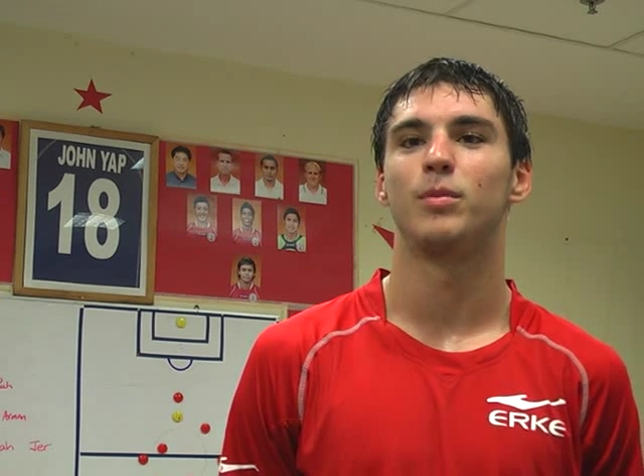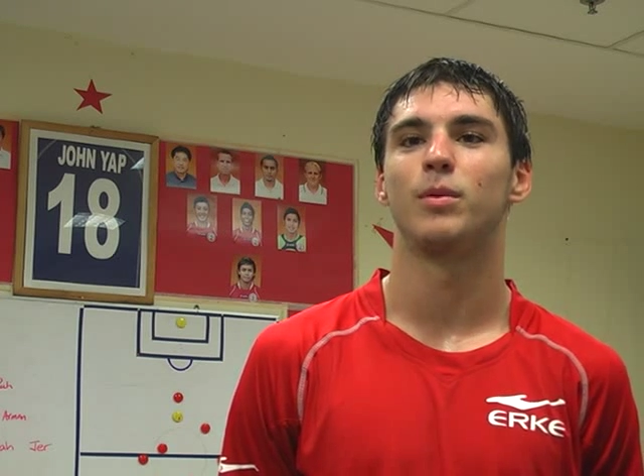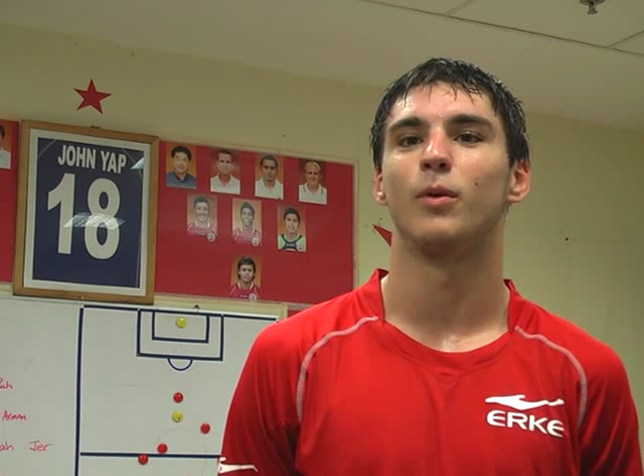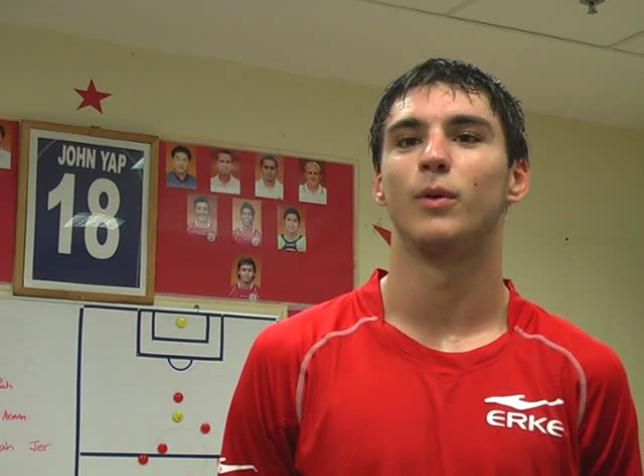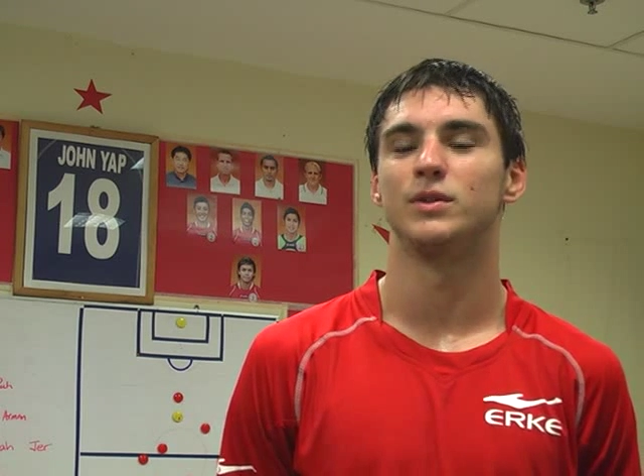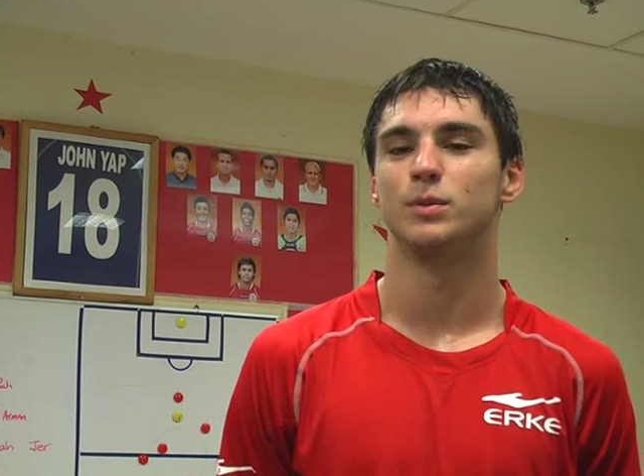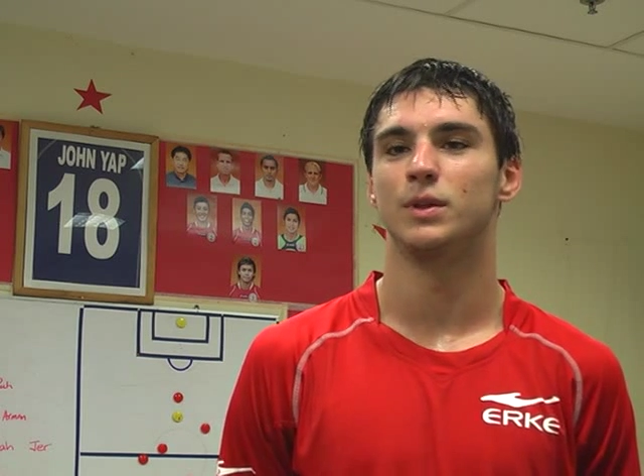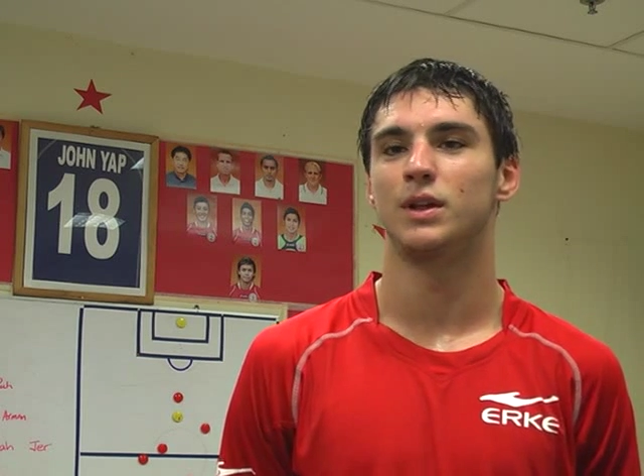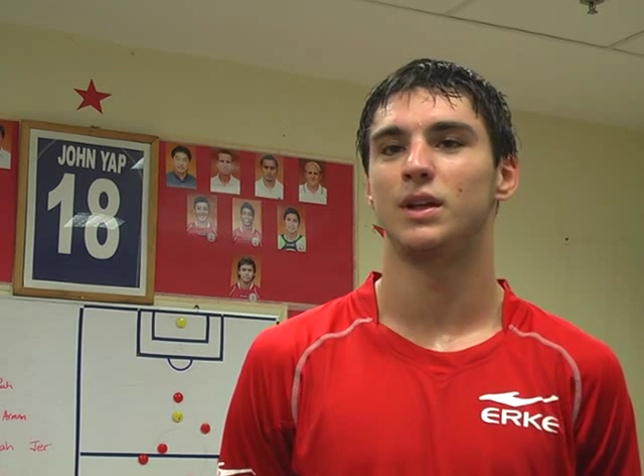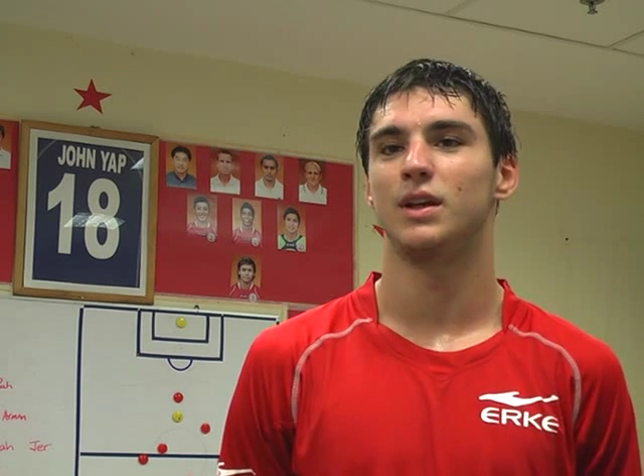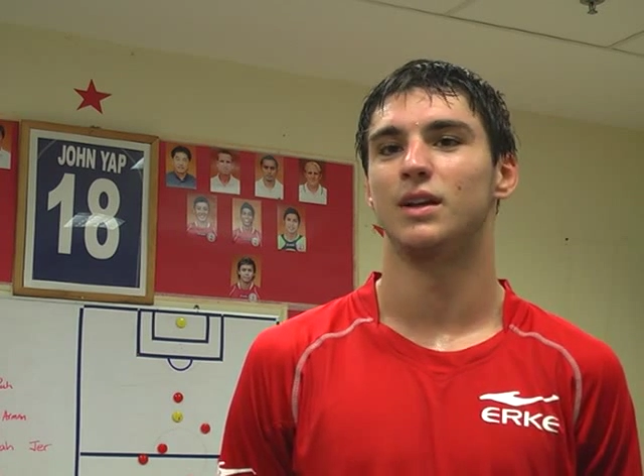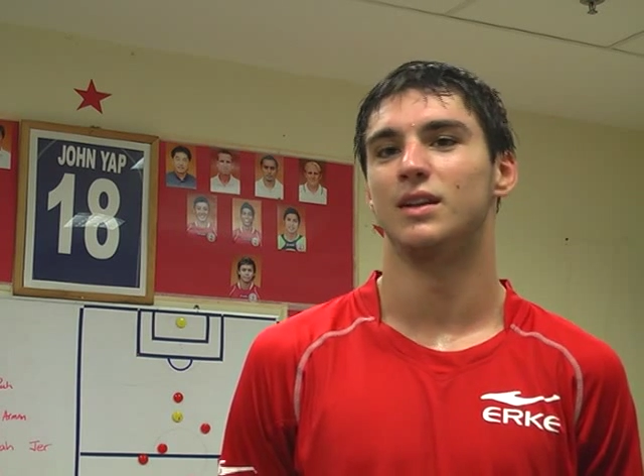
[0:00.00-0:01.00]
people are always
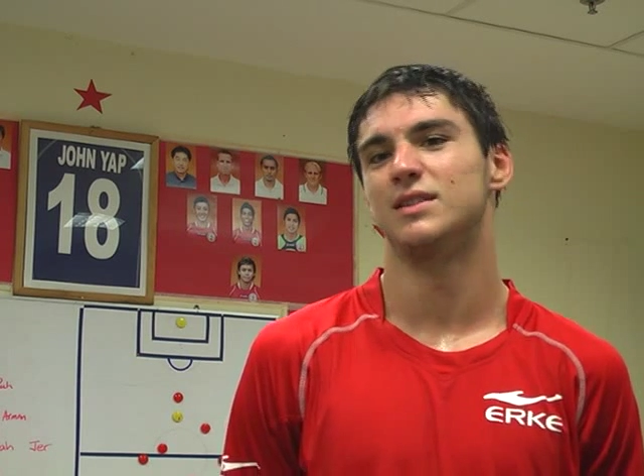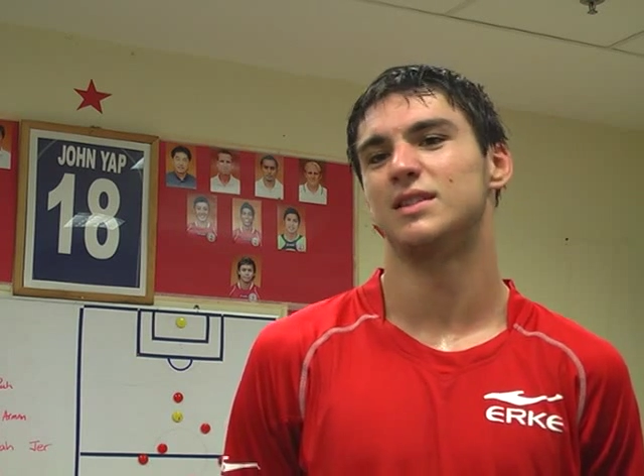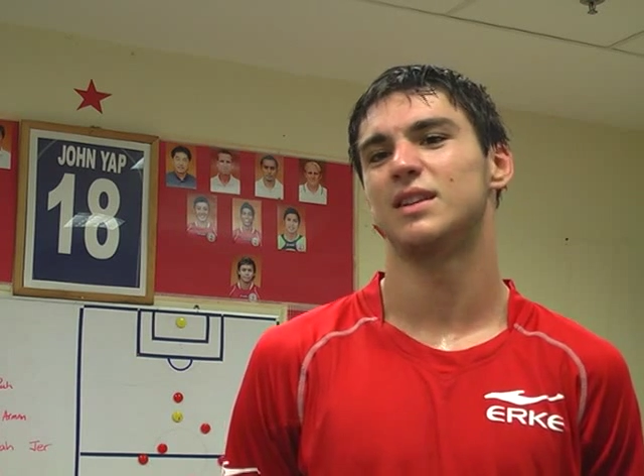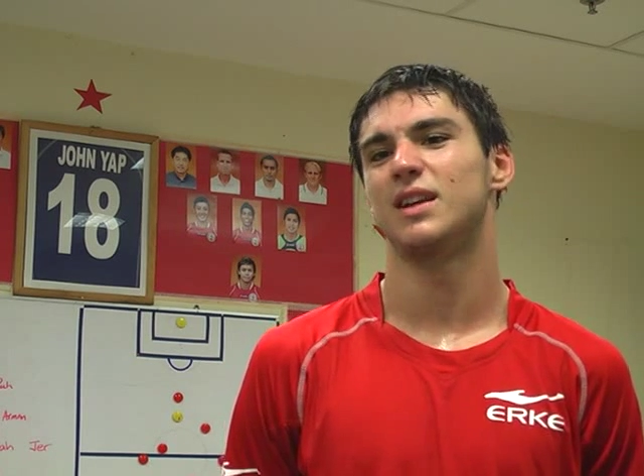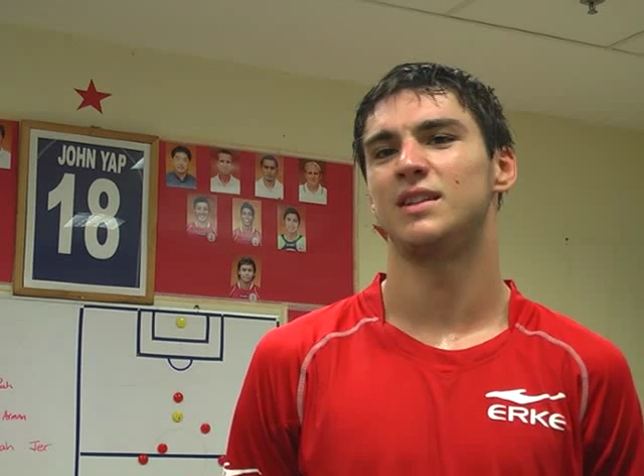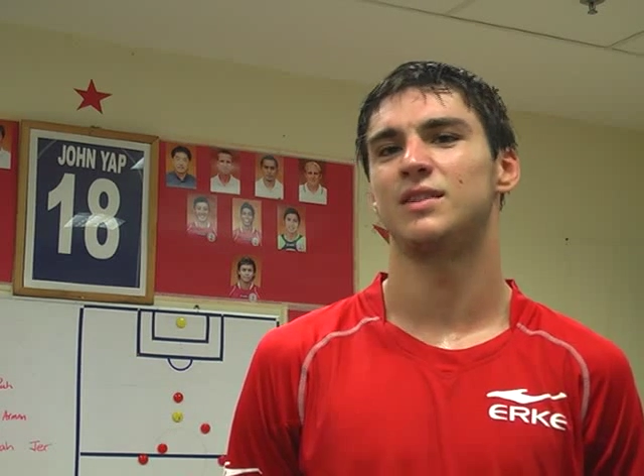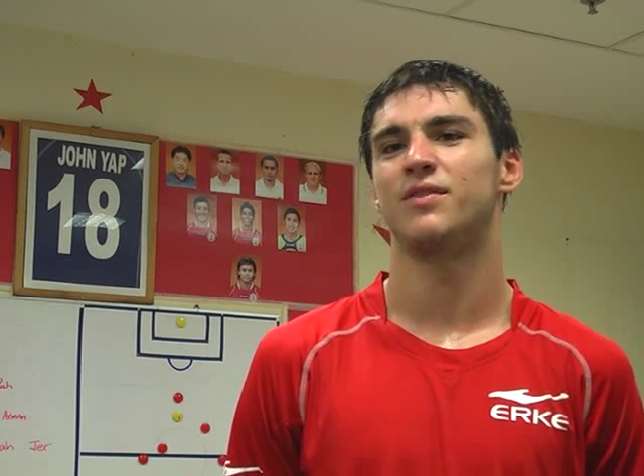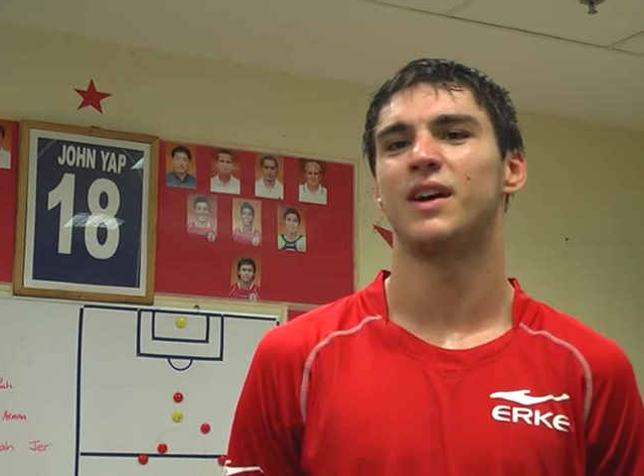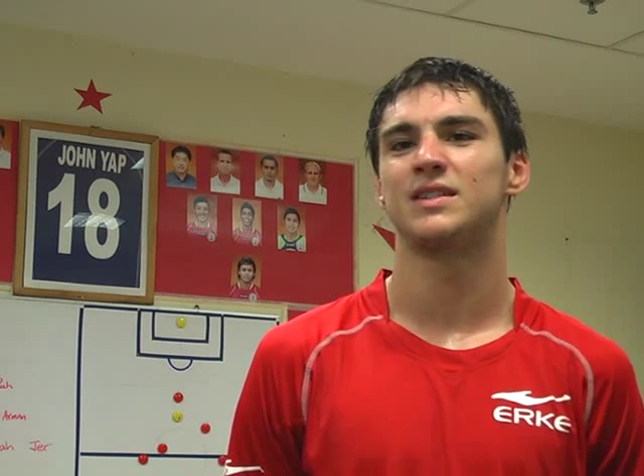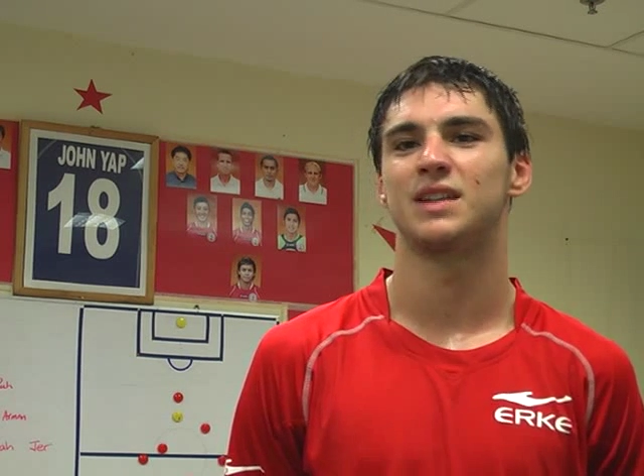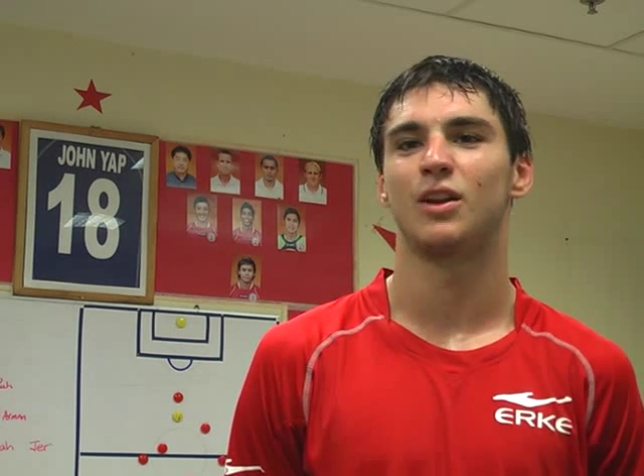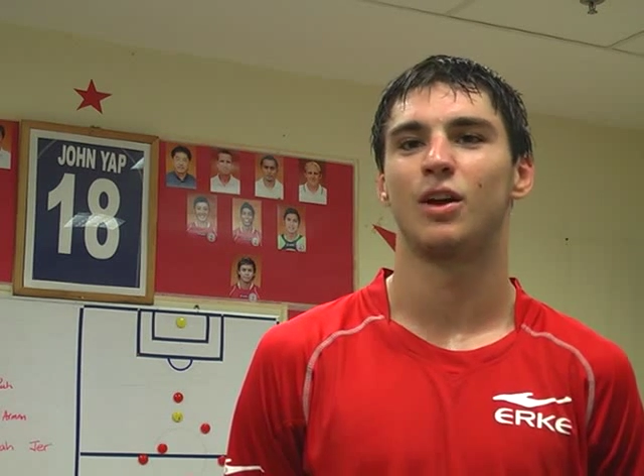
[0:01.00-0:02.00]
working and it's a
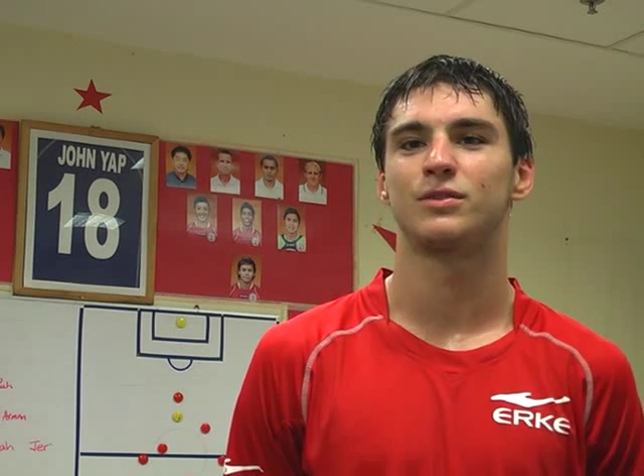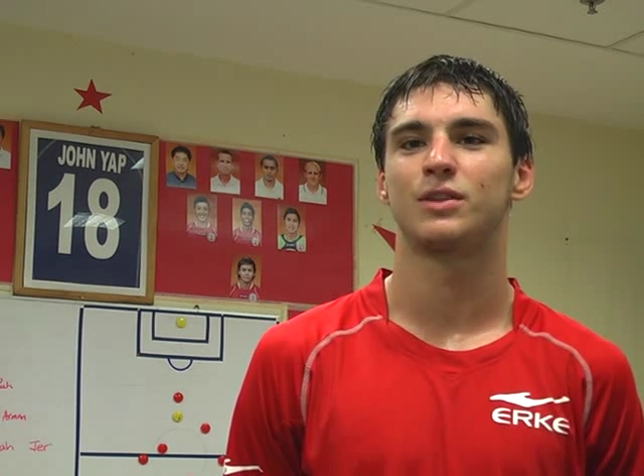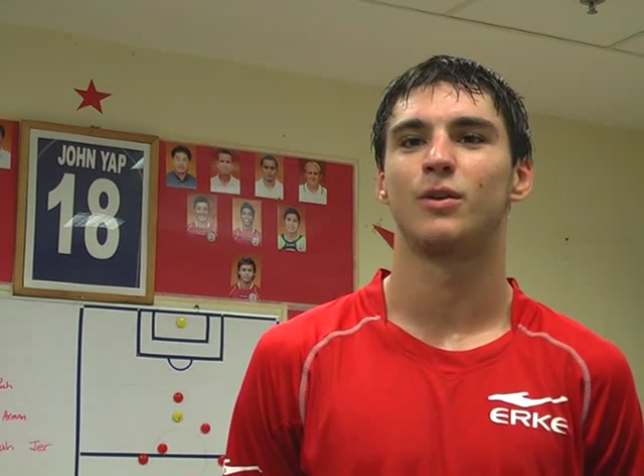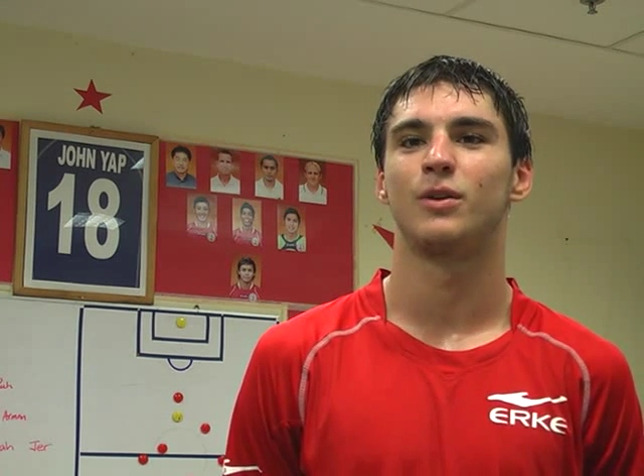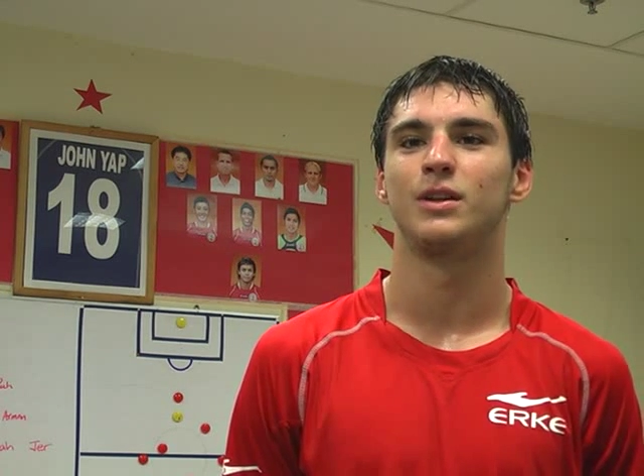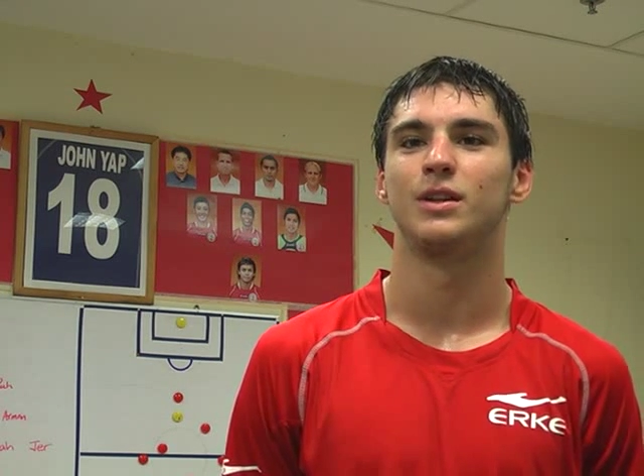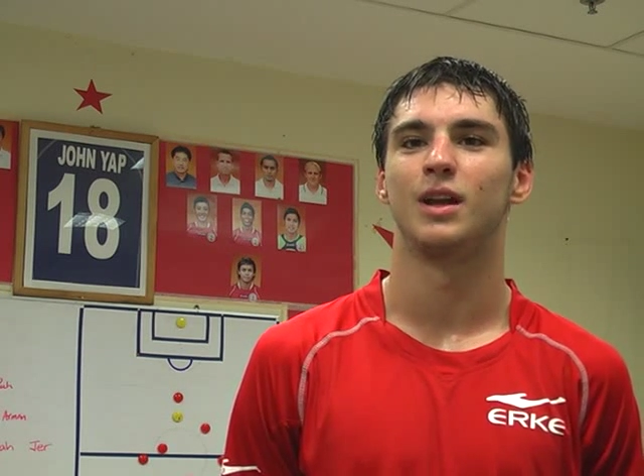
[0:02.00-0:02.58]
faster lifestyle here,